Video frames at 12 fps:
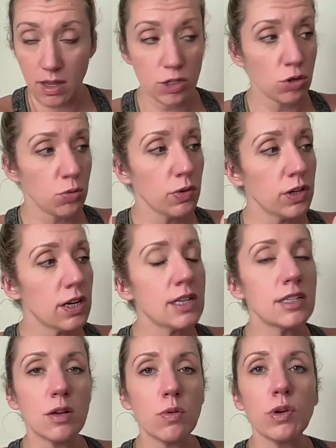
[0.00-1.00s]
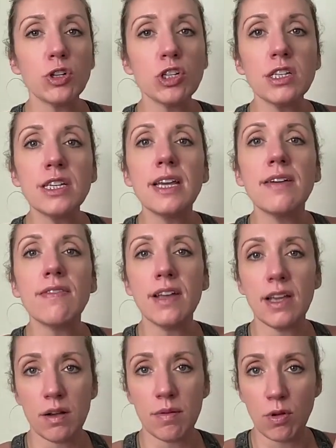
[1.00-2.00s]
So we're just giving
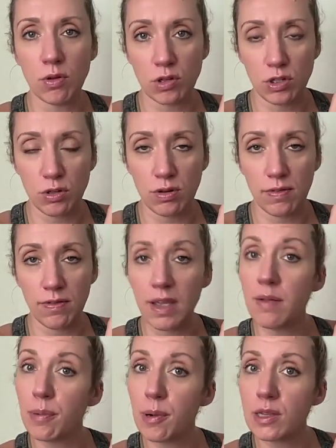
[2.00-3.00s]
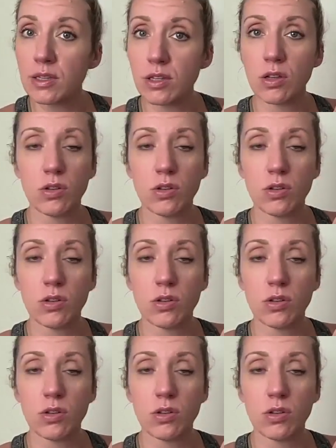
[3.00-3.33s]
it a multitude of inputs